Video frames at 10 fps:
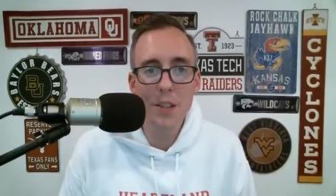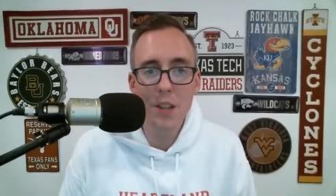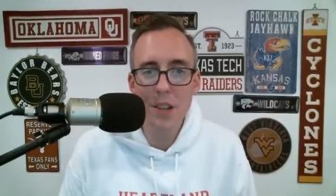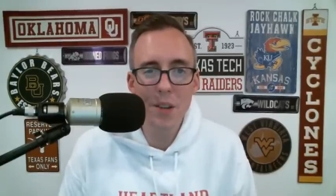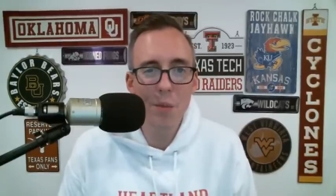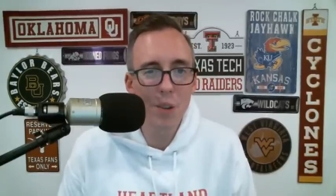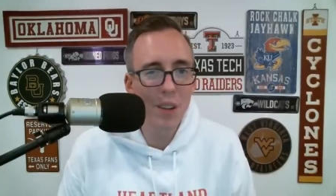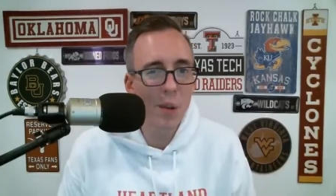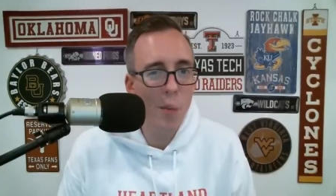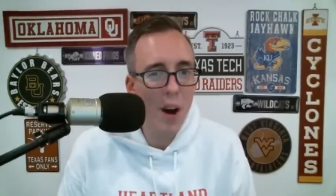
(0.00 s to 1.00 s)
doesn't
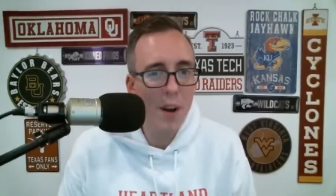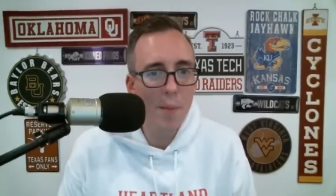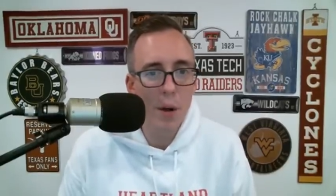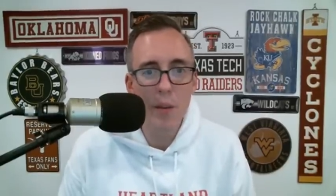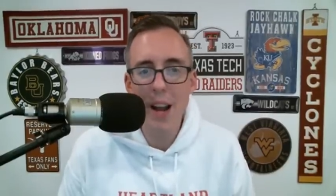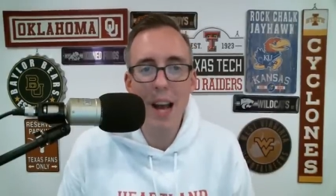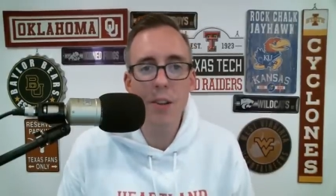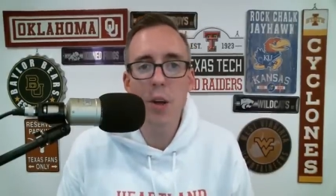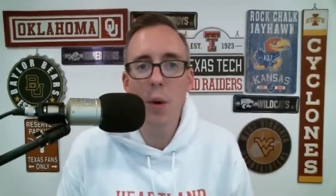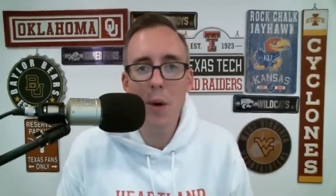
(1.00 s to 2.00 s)
really want to move and has
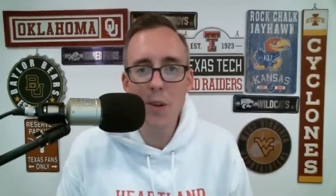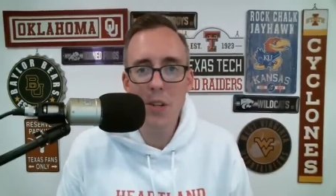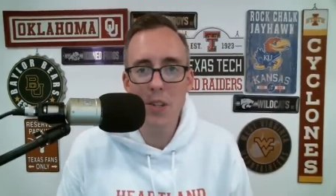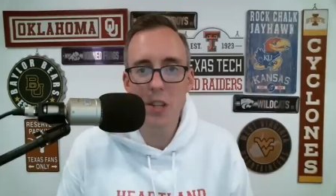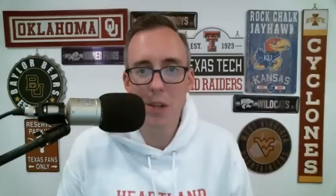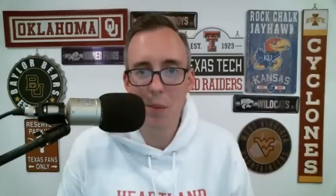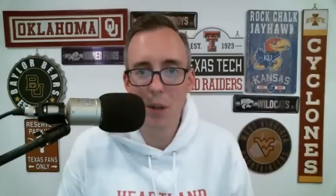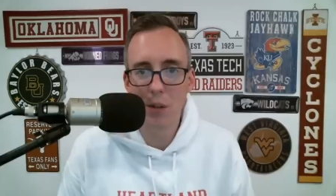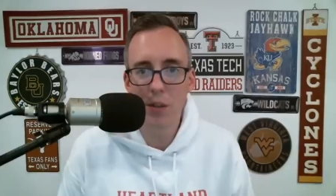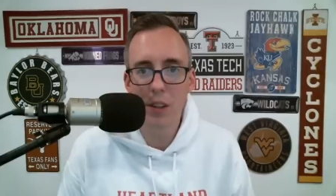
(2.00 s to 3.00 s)
no urgency to
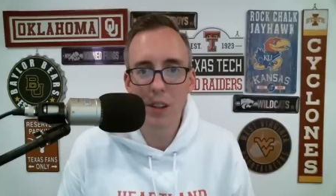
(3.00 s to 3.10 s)
move.